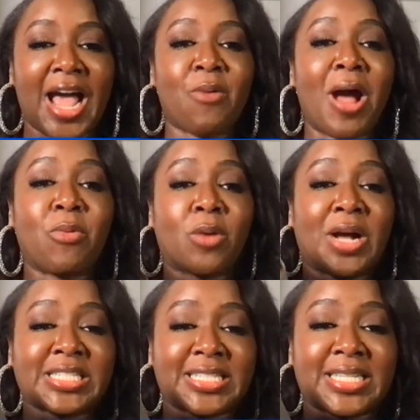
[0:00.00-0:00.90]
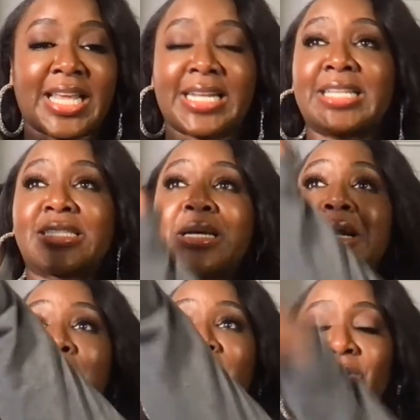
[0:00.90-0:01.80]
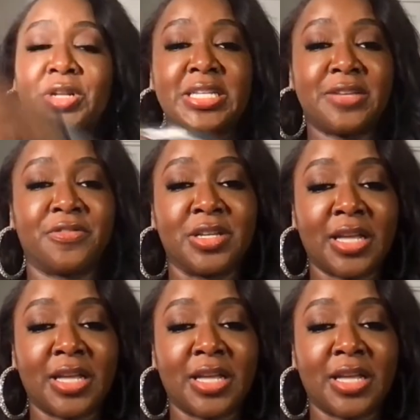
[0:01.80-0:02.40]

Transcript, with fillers: I, I want to watch this like this, but on the TV,